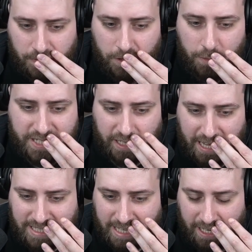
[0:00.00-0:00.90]
No, he still
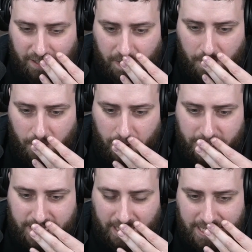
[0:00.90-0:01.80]
gets the kill. He
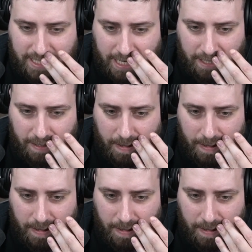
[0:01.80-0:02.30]
still gets the kill.